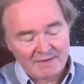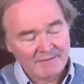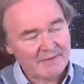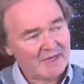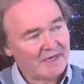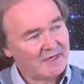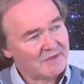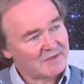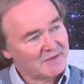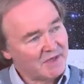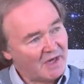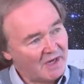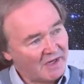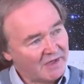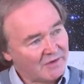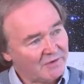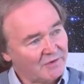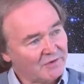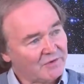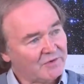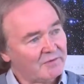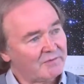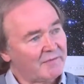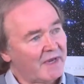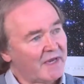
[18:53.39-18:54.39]
many
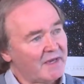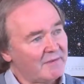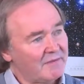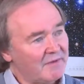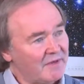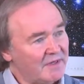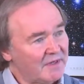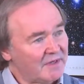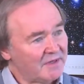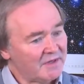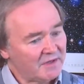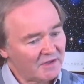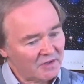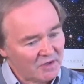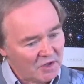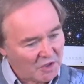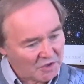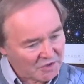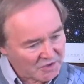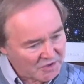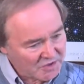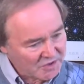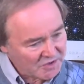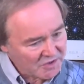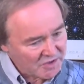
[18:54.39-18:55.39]
cycles, and maybe the
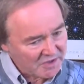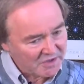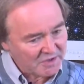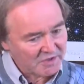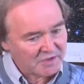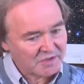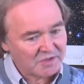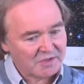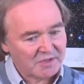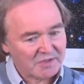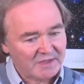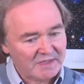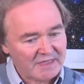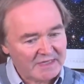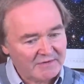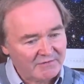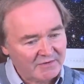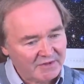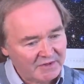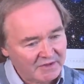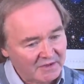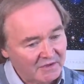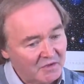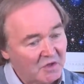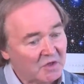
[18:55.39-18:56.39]
constants and
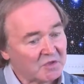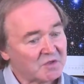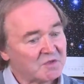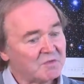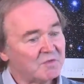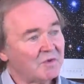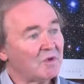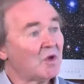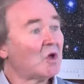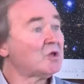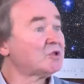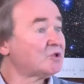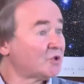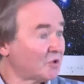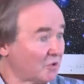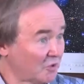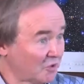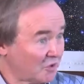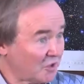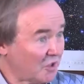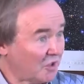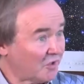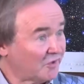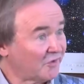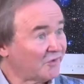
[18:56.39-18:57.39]
even the cosmological
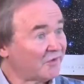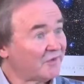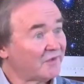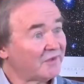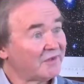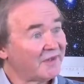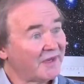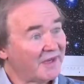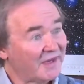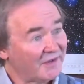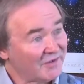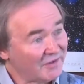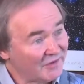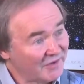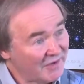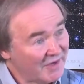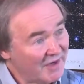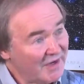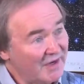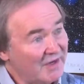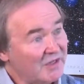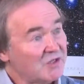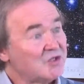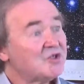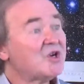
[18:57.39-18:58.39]
constant gets
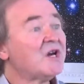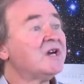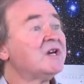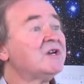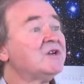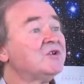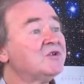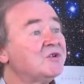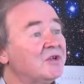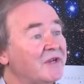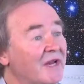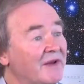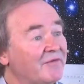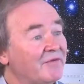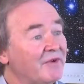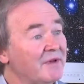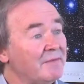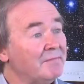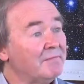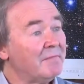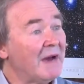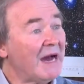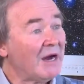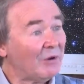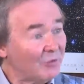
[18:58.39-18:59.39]
changed in every
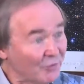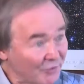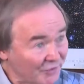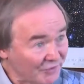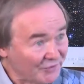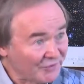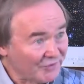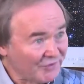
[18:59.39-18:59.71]
bounce.